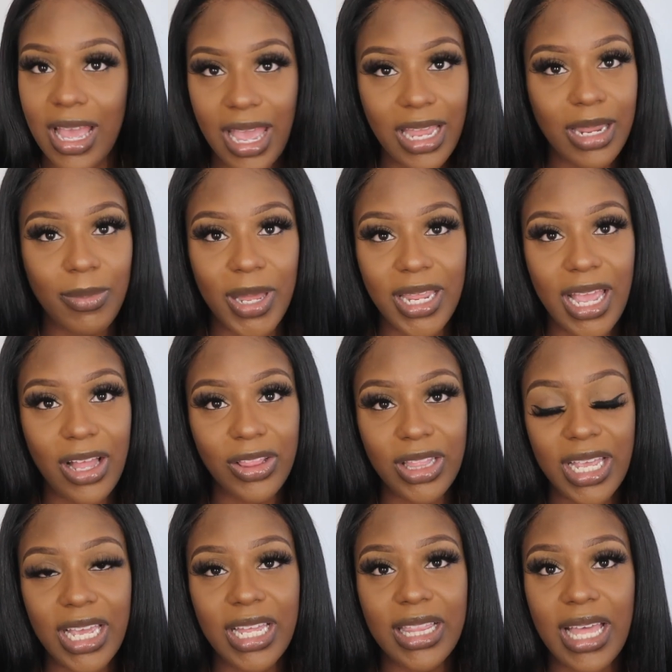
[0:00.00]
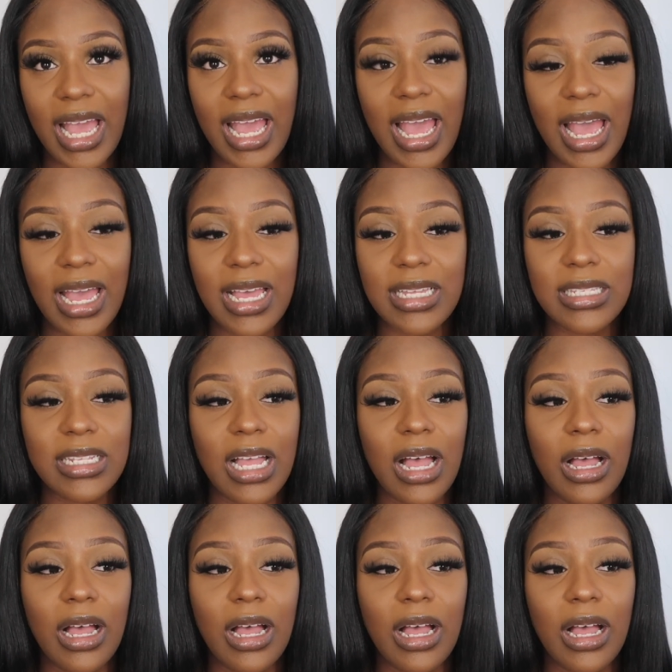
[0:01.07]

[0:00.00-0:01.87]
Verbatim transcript: anybody out there that has